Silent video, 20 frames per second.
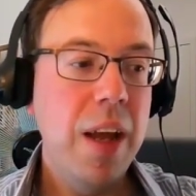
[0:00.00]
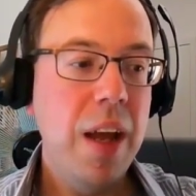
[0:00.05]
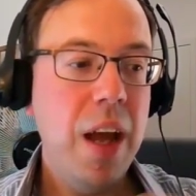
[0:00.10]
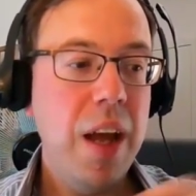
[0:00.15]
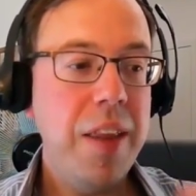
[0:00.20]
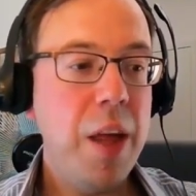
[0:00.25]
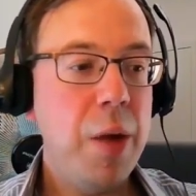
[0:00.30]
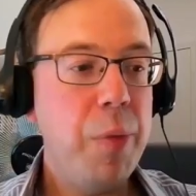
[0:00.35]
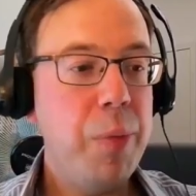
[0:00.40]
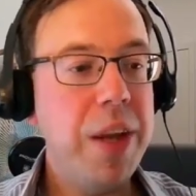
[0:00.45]

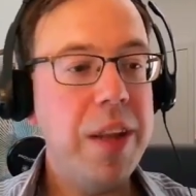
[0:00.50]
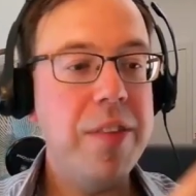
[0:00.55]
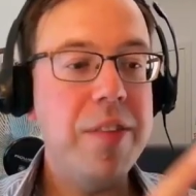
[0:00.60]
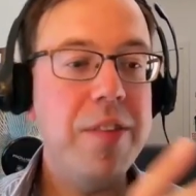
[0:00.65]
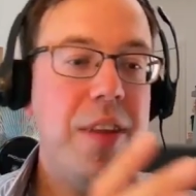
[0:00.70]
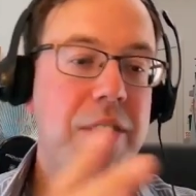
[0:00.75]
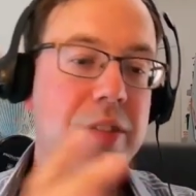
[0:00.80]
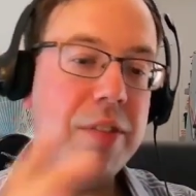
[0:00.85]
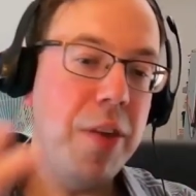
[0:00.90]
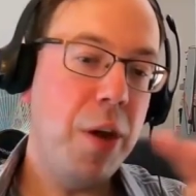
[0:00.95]
And then when it
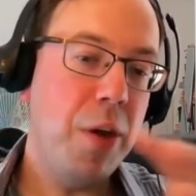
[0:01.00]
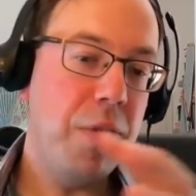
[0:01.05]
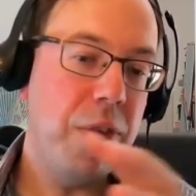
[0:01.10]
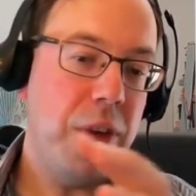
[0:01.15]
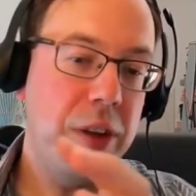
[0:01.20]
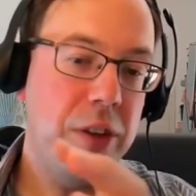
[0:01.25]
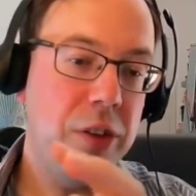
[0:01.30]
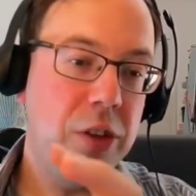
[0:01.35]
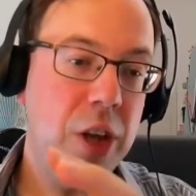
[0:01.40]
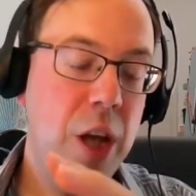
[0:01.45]
sits
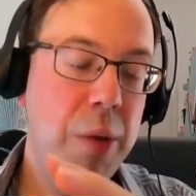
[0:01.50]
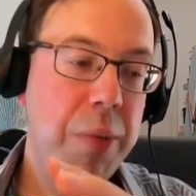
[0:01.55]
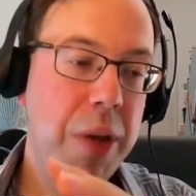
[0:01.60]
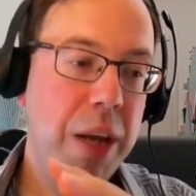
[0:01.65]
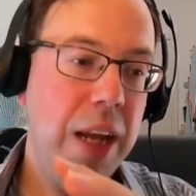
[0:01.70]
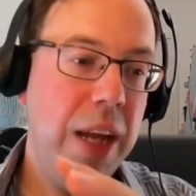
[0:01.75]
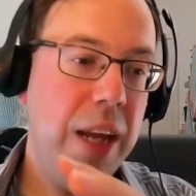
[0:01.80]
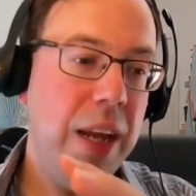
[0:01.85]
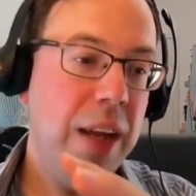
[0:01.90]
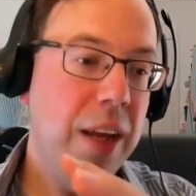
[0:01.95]
over
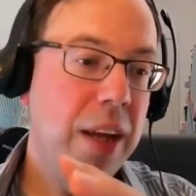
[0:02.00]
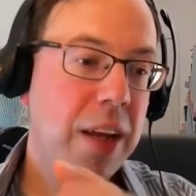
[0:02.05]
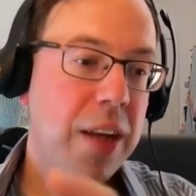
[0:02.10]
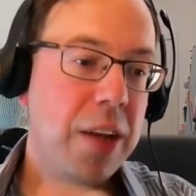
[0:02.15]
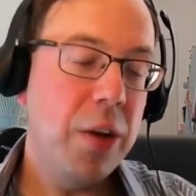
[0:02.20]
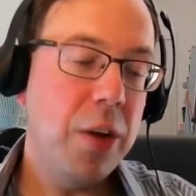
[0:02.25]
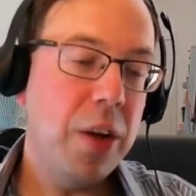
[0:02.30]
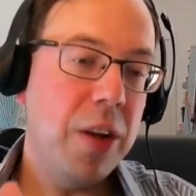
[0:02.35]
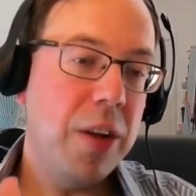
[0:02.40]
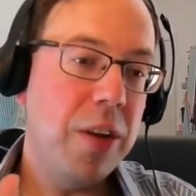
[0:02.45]
Germany,
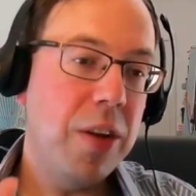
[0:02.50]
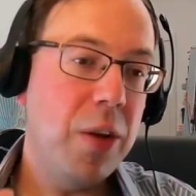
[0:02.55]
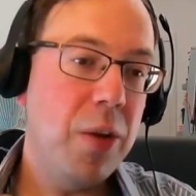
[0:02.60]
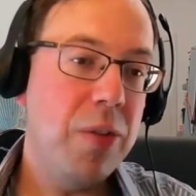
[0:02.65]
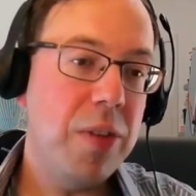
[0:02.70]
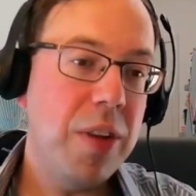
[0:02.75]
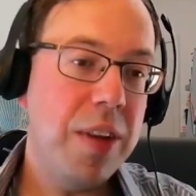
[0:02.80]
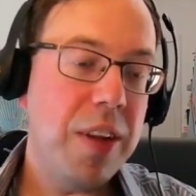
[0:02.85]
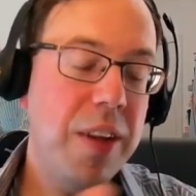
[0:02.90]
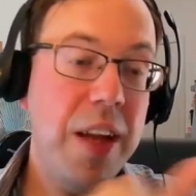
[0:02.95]
you can
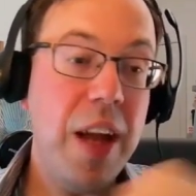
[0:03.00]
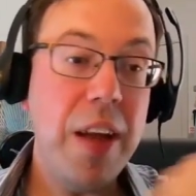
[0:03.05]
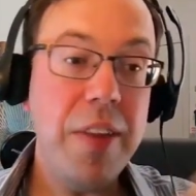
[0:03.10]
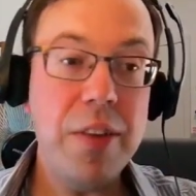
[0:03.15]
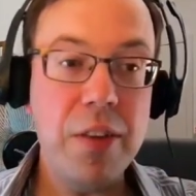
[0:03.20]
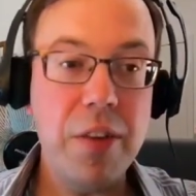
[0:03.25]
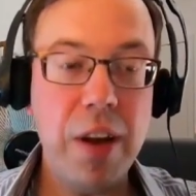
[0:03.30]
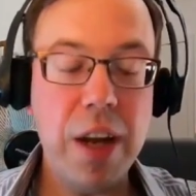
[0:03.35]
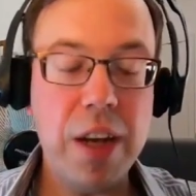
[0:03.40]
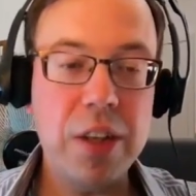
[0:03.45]
use it in the
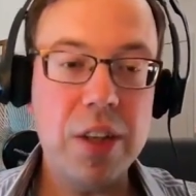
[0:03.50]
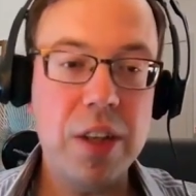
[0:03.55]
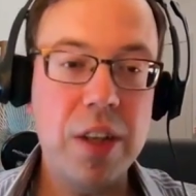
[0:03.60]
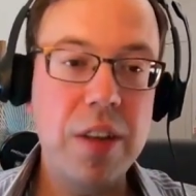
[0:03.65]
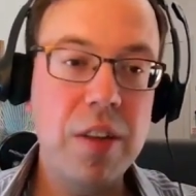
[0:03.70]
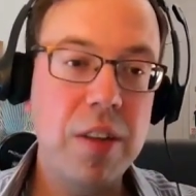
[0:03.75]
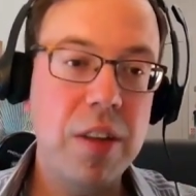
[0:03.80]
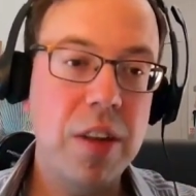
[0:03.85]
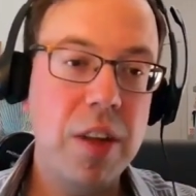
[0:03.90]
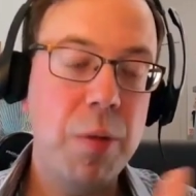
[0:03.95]
other
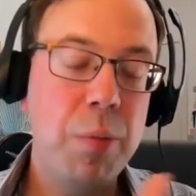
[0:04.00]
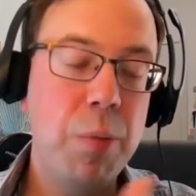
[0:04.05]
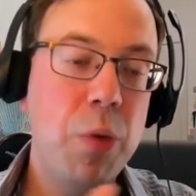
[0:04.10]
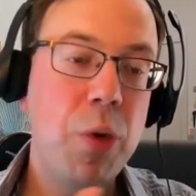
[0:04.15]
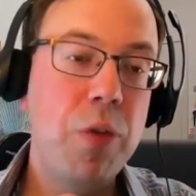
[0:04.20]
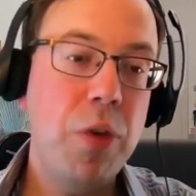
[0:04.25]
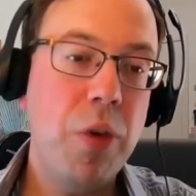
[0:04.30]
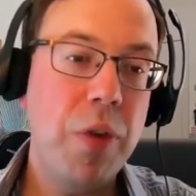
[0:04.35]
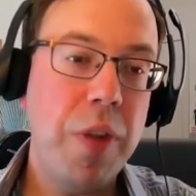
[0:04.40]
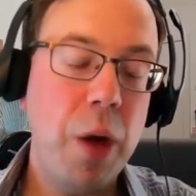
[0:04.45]
direction to
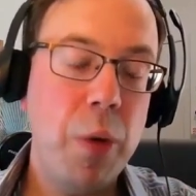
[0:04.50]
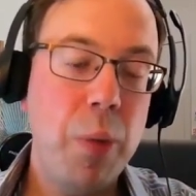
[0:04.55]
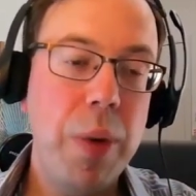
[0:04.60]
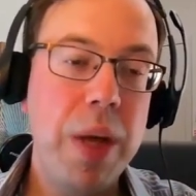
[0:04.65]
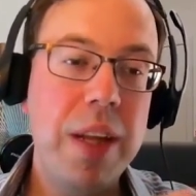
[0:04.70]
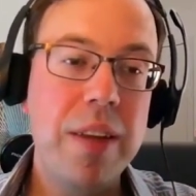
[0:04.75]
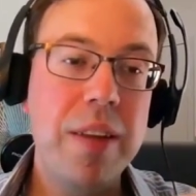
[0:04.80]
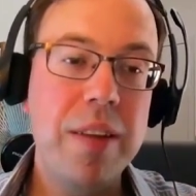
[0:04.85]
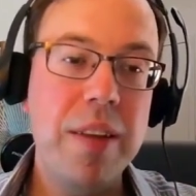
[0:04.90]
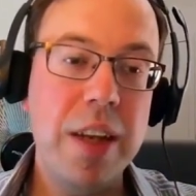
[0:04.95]
move all that
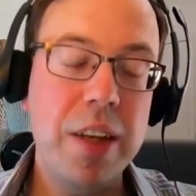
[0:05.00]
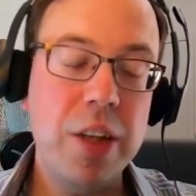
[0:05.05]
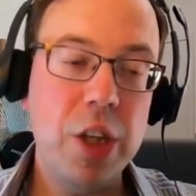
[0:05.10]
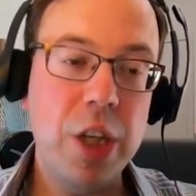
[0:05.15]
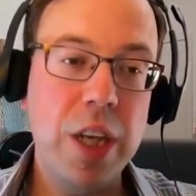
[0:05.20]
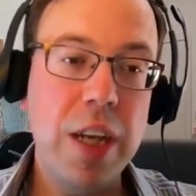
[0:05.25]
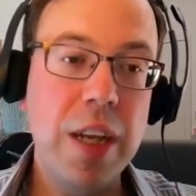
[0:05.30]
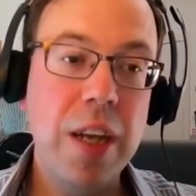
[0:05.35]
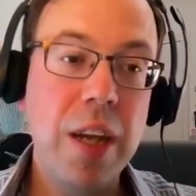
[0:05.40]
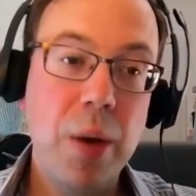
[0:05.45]
wind
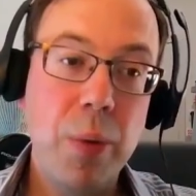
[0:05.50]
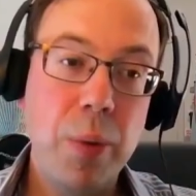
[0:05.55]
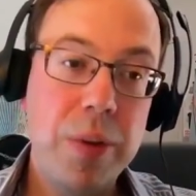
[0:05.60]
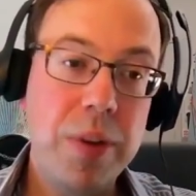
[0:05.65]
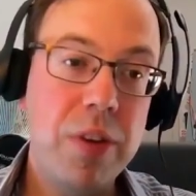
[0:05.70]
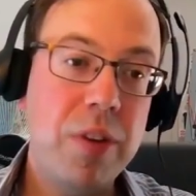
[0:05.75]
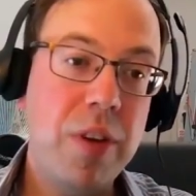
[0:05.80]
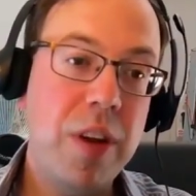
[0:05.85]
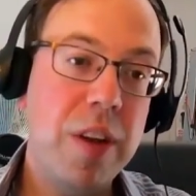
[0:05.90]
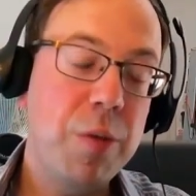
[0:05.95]
energy with
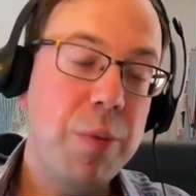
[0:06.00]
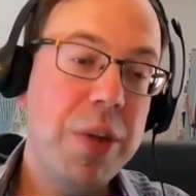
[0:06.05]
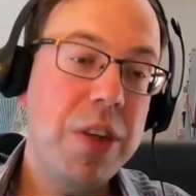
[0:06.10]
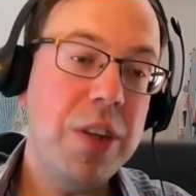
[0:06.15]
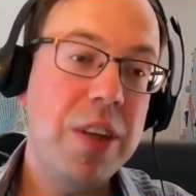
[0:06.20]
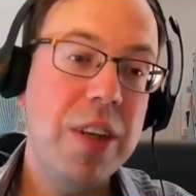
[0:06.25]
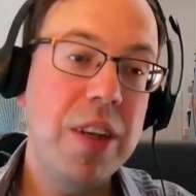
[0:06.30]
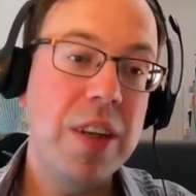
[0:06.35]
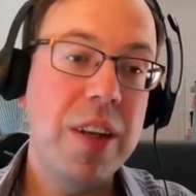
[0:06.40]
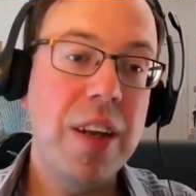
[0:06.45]
the
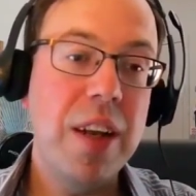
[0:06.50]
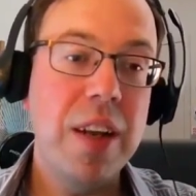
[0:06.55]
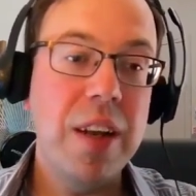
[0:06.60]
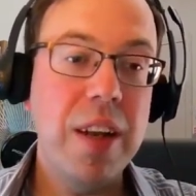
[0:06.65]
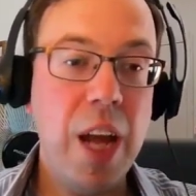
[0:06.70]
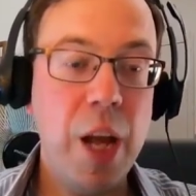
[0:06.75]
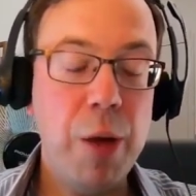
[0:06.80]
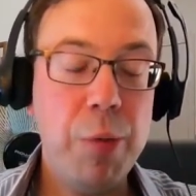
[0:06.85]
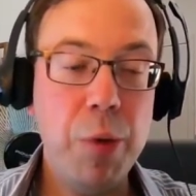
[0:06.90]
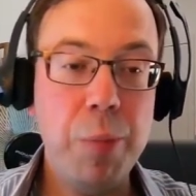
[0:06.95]
transmission
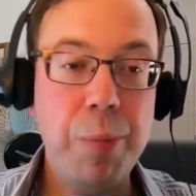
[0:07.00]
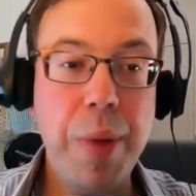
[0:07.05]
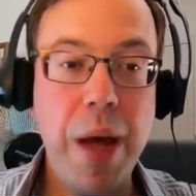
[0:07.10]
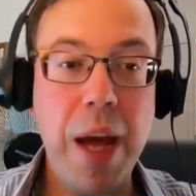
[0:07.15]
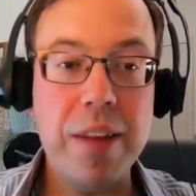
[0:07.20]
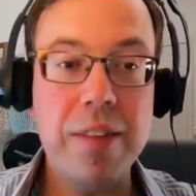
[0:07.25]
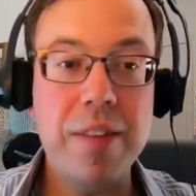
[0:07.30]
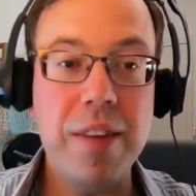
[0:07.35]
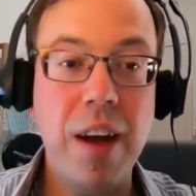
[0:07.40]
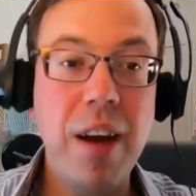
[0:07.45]
cable
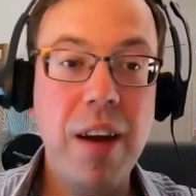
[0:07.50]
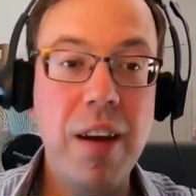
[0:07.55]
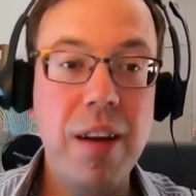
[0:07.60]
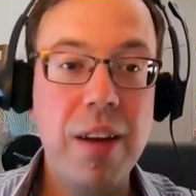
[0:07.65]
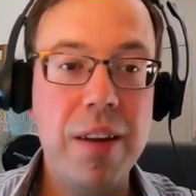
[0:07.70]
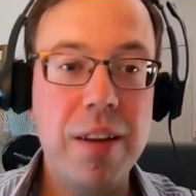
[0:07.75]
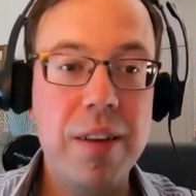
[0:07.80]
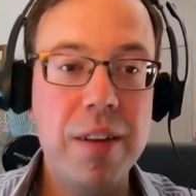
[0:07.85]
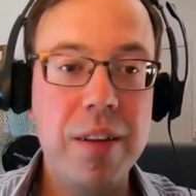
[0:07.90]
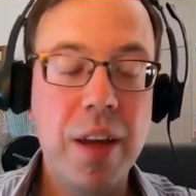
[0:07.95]
back to
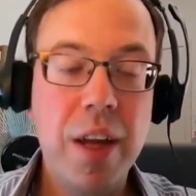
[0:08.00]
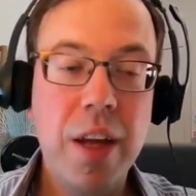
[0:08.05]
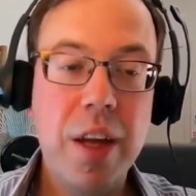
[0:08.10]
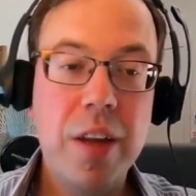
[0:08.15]
Ireland.